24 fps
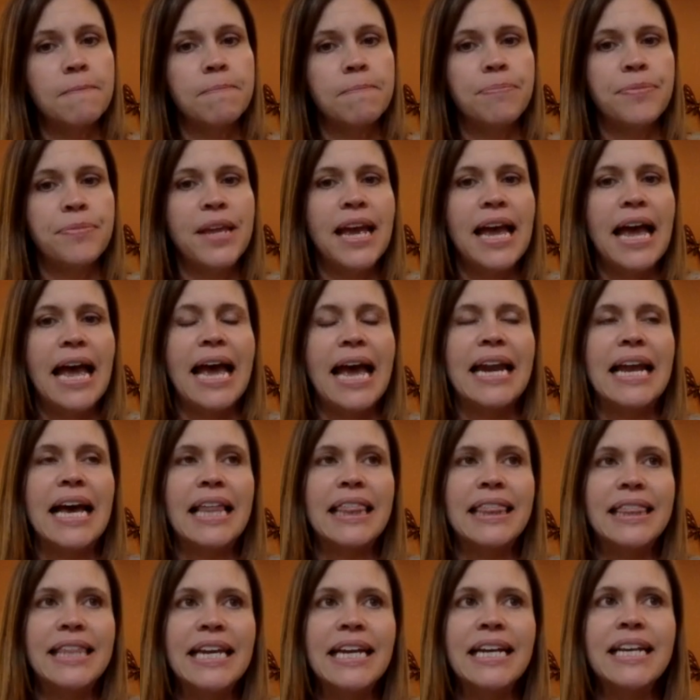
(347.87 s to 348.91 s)
And
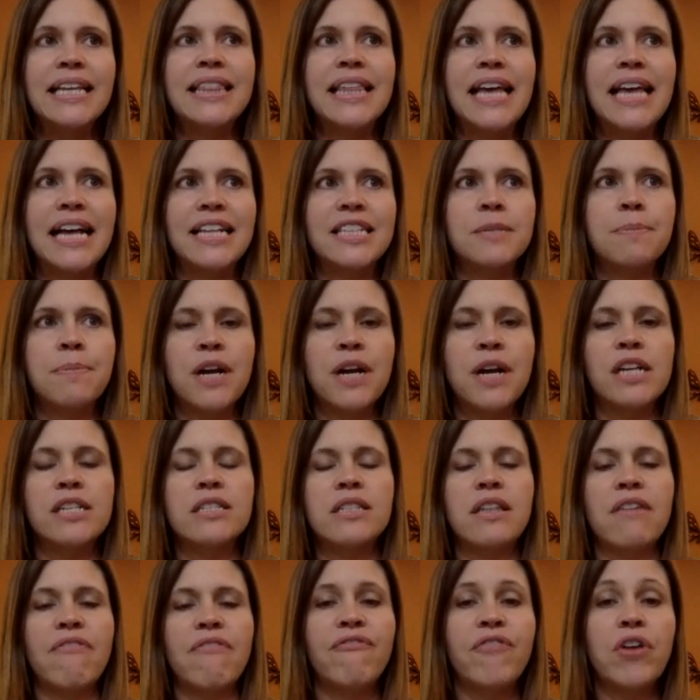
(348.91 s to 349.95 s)
I think that's because
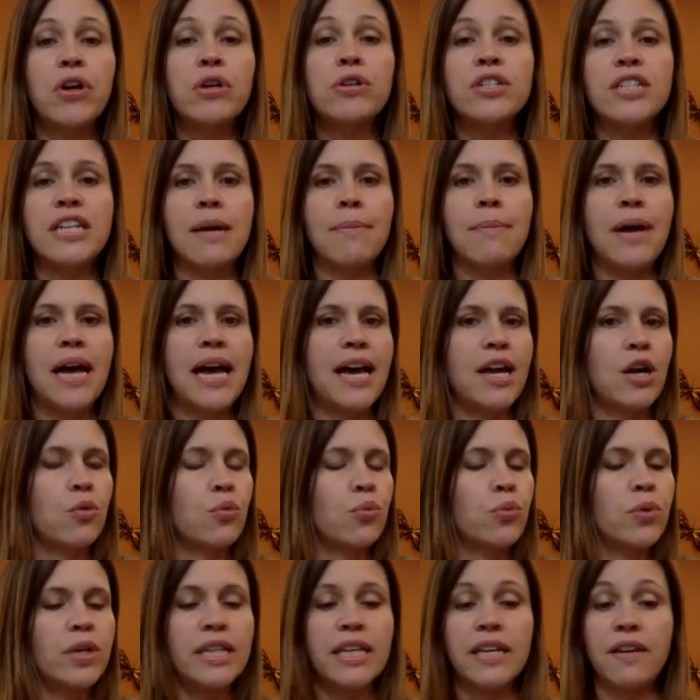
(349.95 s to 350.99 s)
the first time I had a
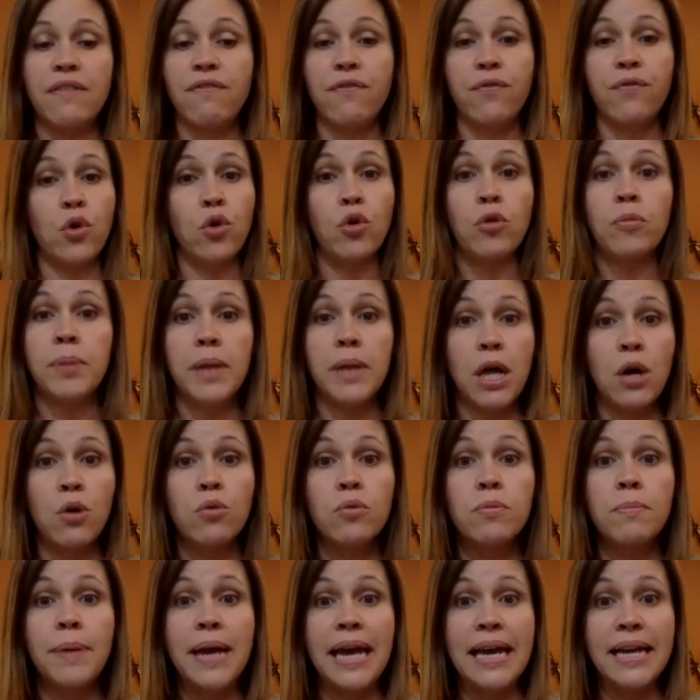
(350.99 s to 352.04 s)
really
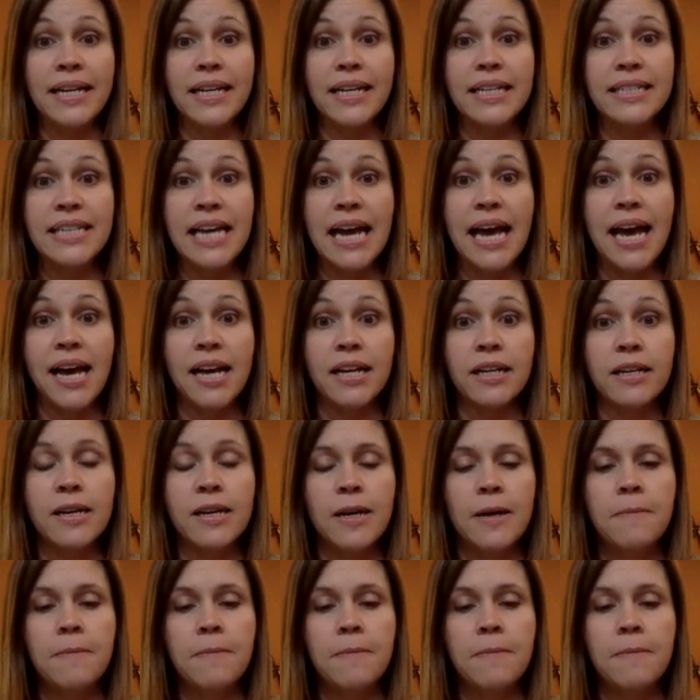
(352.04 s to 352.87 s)
full-blown panic attack,